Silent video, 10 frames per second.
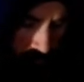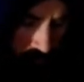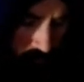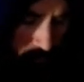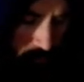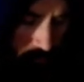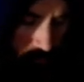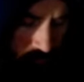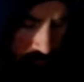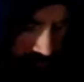It's a good
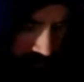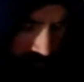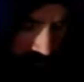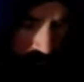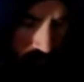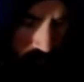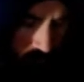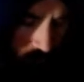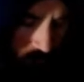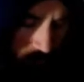guess. You know, it's
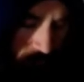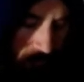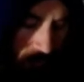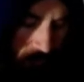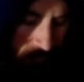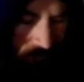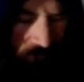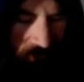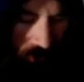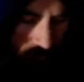definitely in the family of
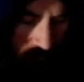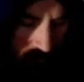being happy.